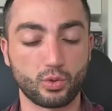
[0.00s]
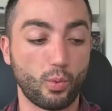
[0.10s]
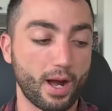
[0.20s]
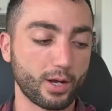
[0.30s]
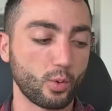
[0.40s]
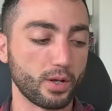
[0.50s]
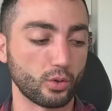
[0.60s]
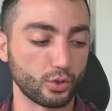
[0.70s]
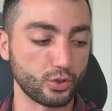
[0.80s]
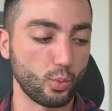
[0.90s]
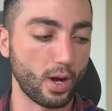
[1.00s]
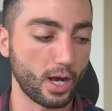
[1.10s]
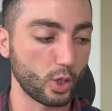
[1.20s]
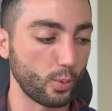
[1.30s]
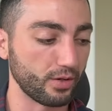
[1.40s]
to walk away, or you
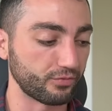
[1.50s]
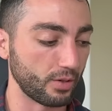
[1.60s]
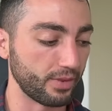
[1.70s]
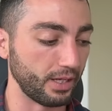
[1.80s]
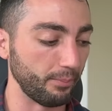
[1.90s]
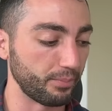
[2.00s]
walk away from them.